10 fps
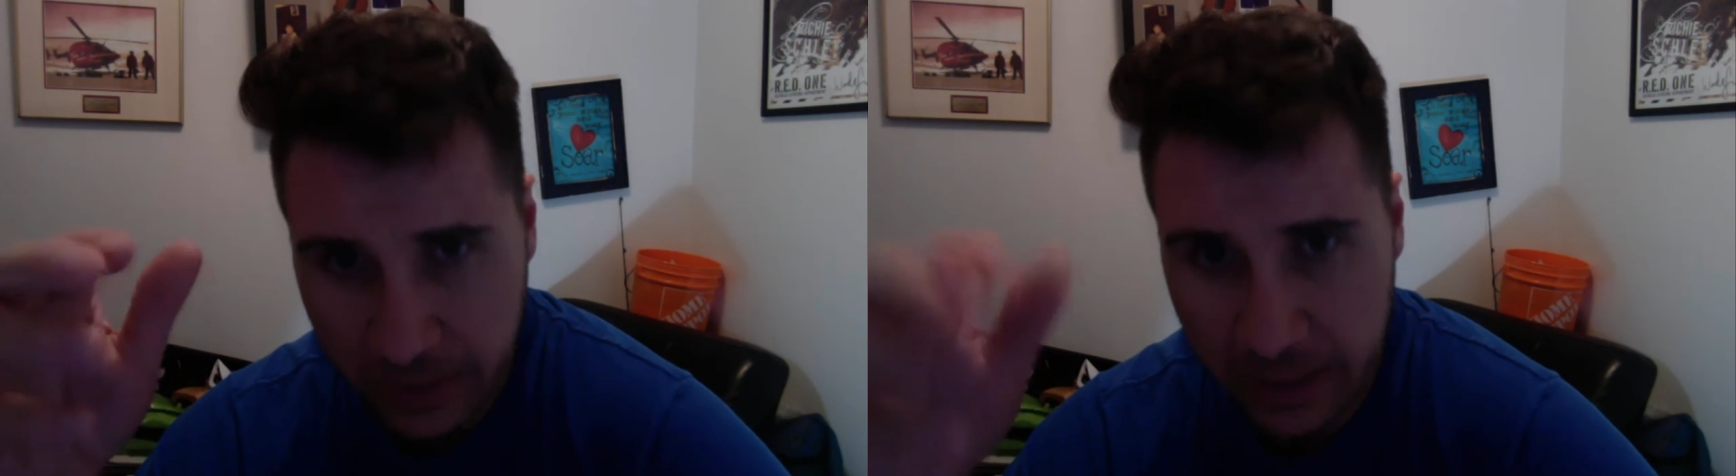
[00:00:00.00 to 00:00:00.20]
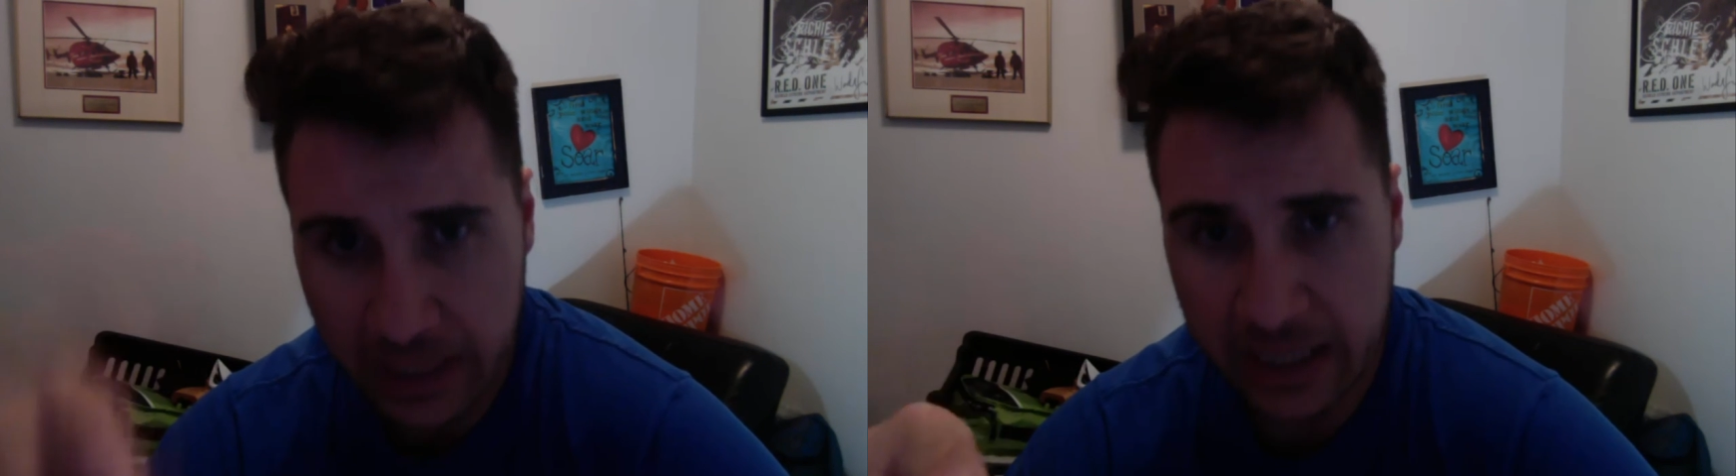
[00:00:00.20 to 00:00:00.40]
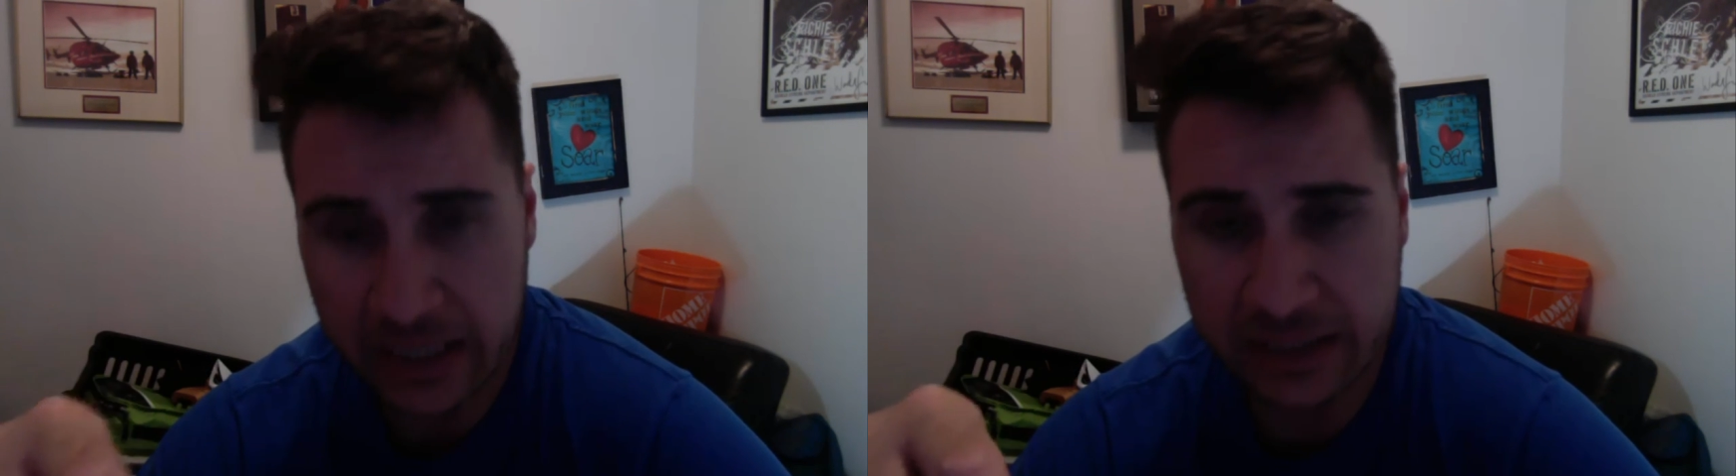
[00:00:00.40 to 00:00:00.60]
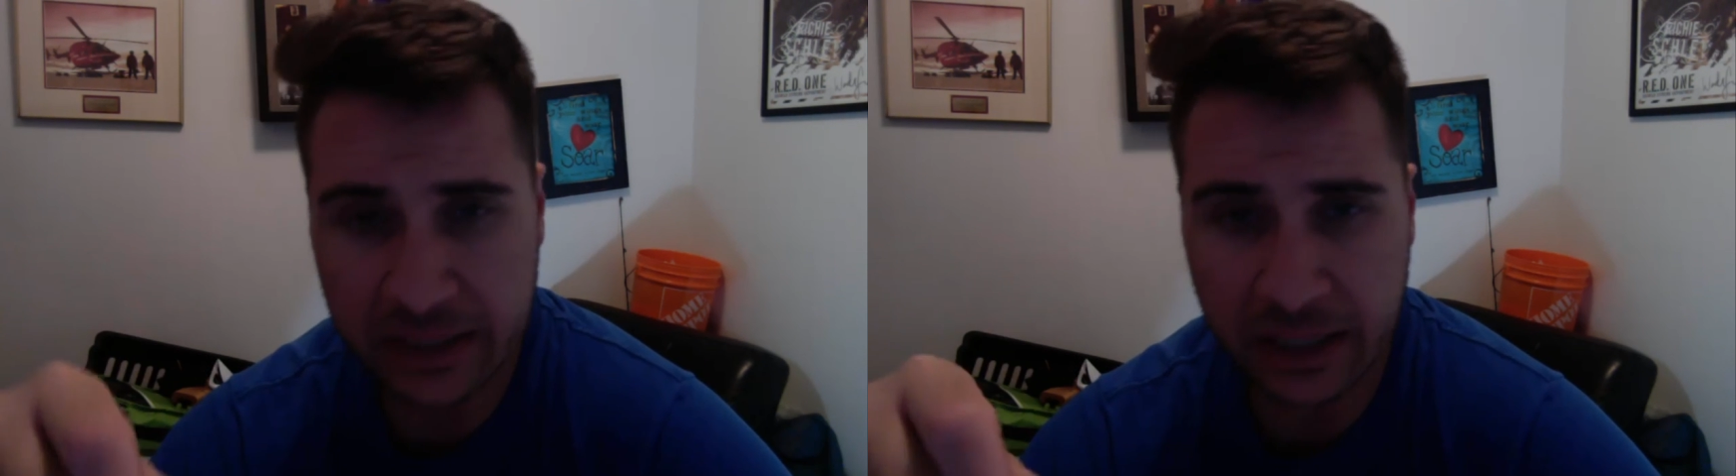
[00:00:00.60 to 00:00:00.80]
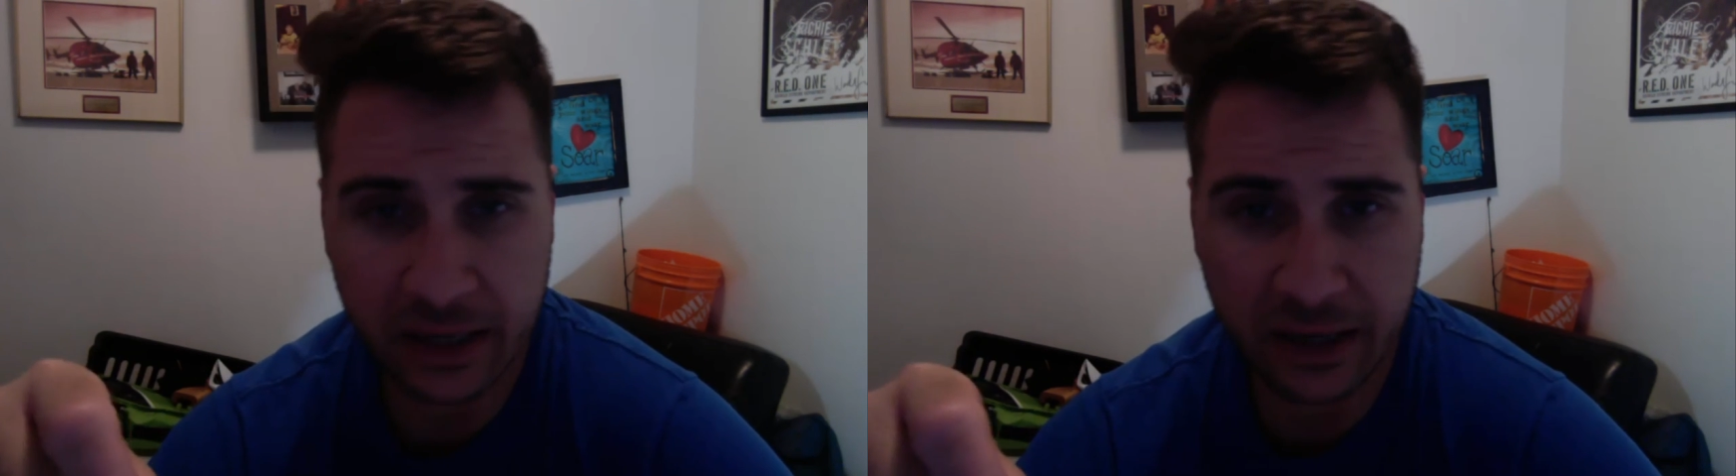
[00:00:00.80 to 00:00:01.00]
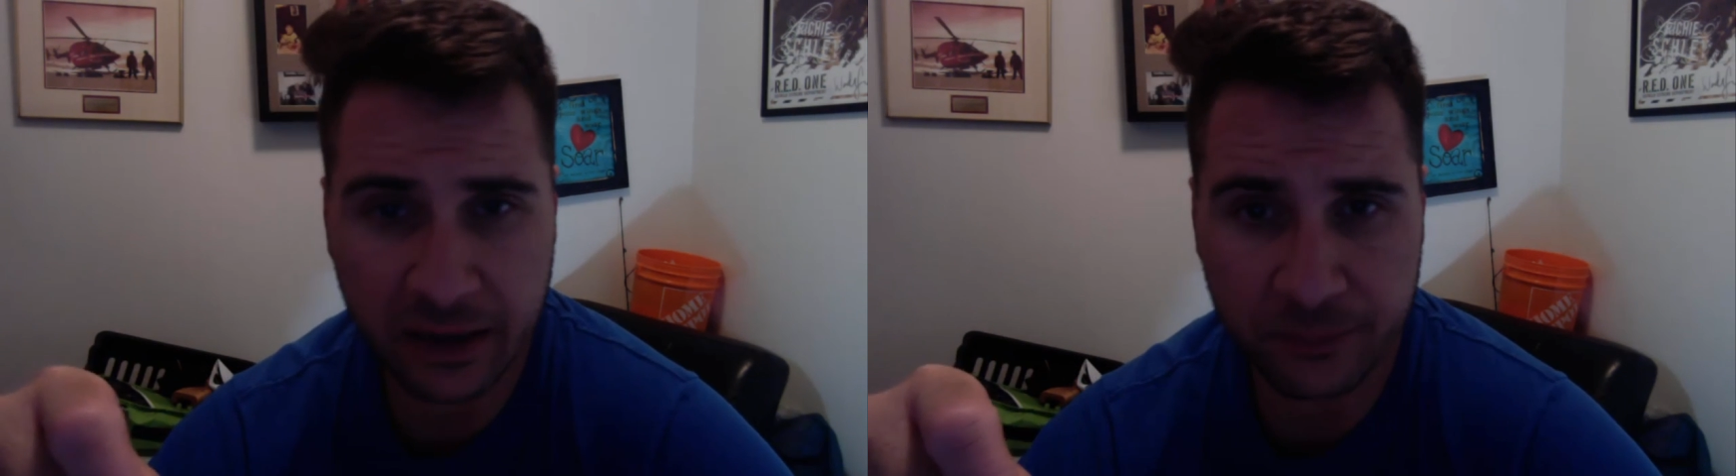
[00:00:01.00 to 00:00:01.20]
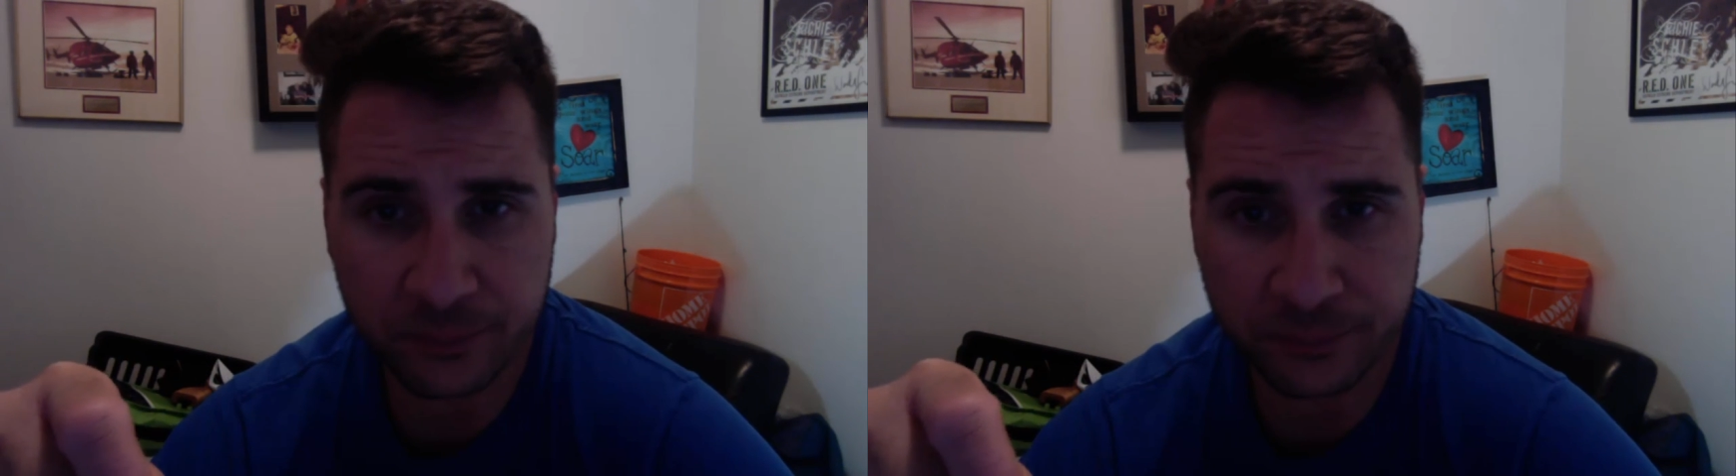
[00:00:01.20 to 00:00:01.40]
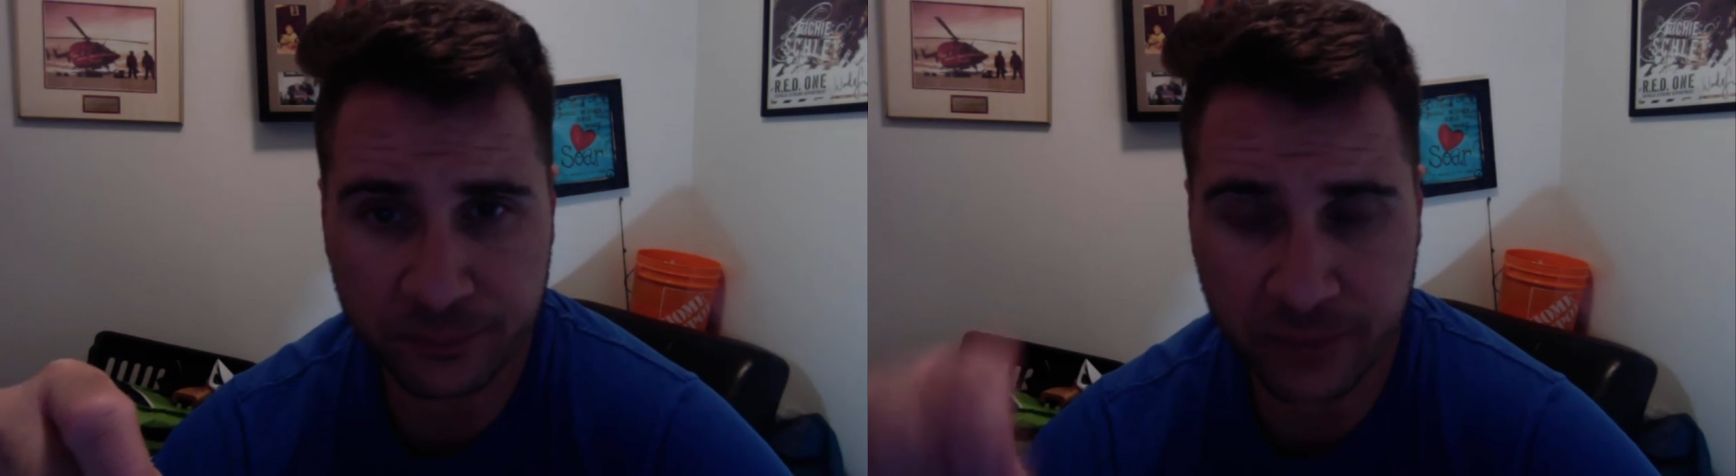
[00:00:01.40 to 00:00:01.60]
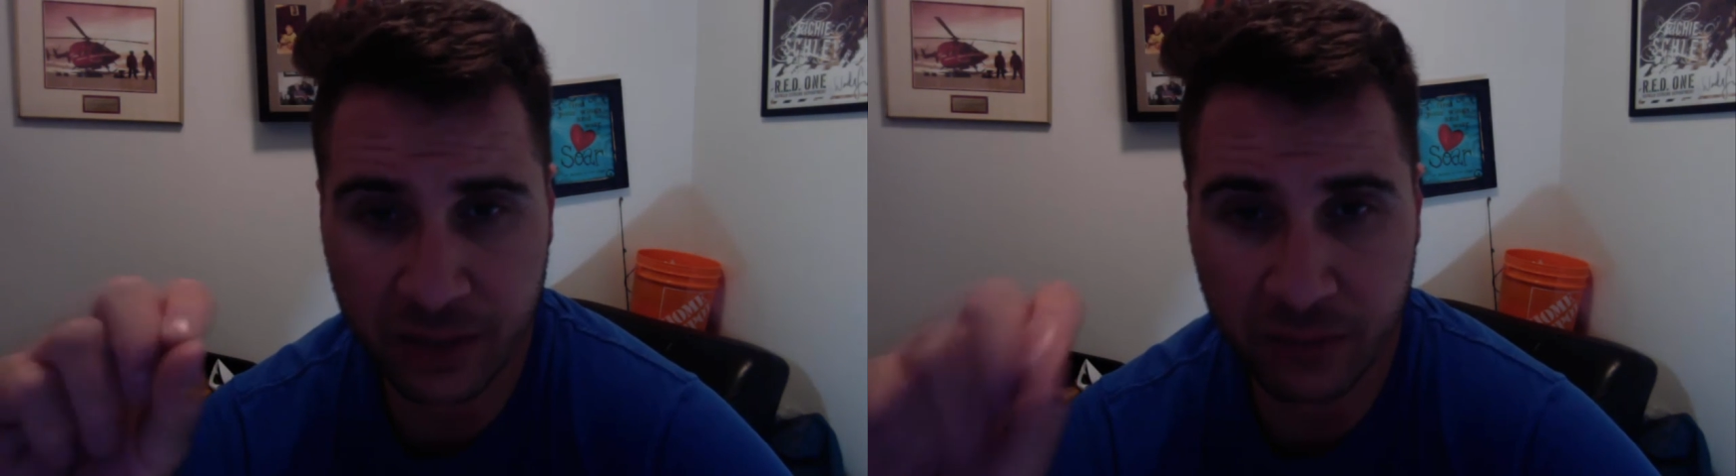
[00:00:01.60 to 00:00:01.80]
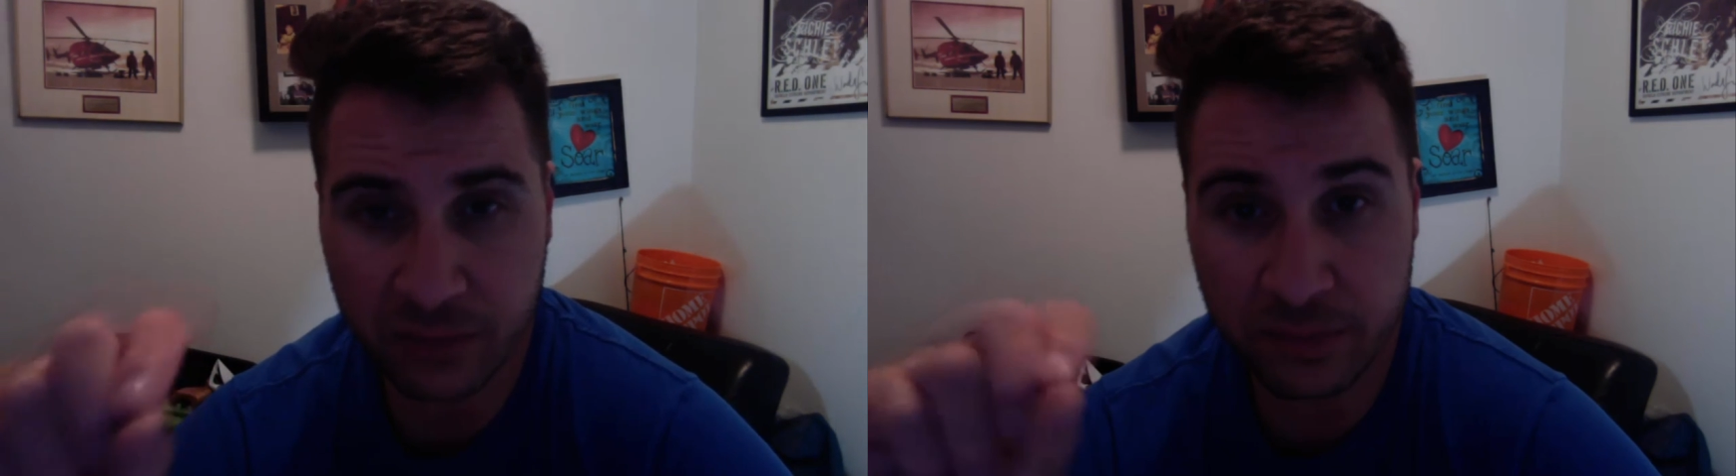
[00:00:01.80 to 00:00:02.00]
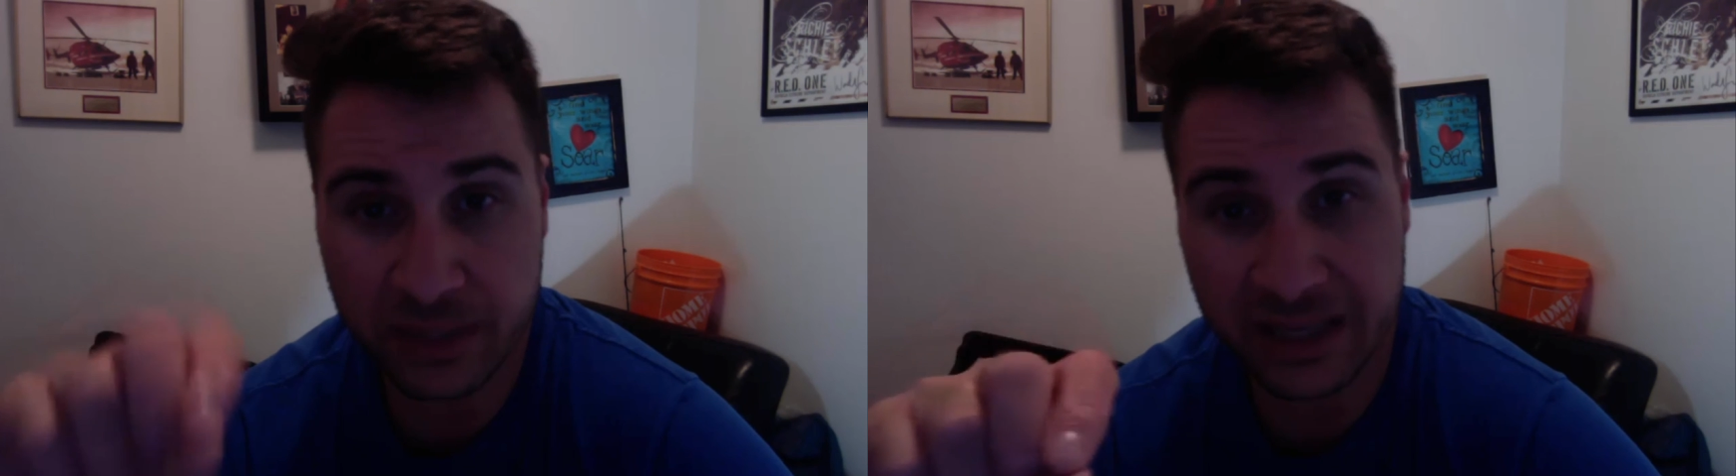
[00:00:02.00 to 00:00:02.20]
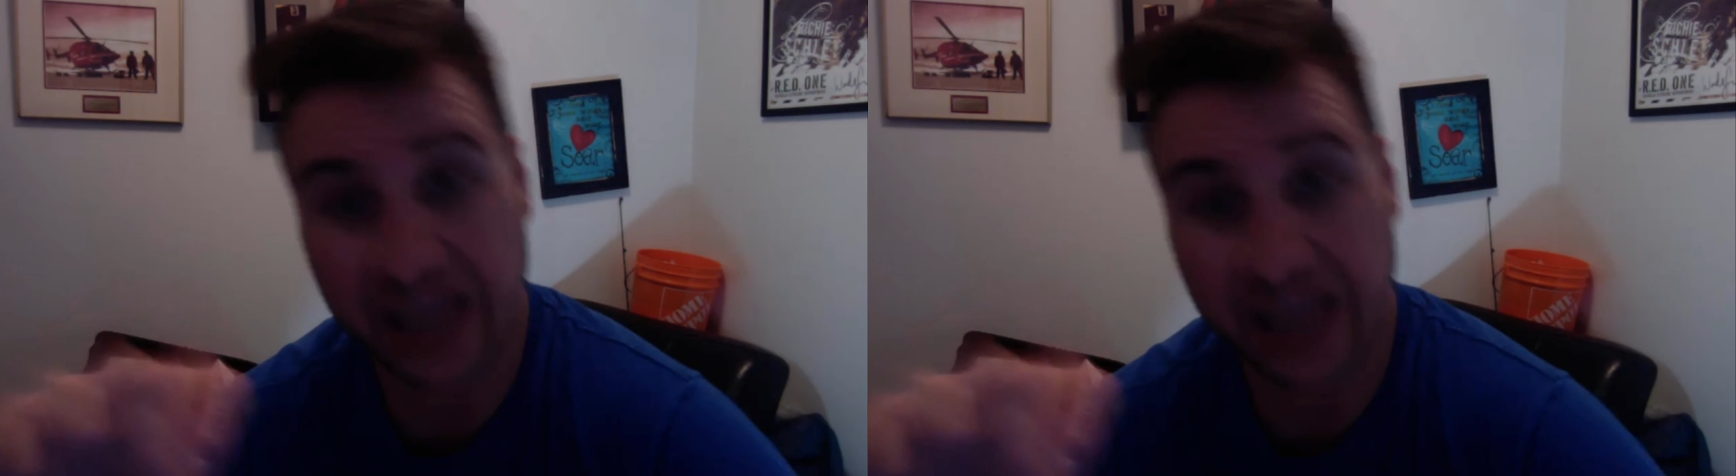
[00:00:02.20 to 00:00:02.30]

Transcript: It would be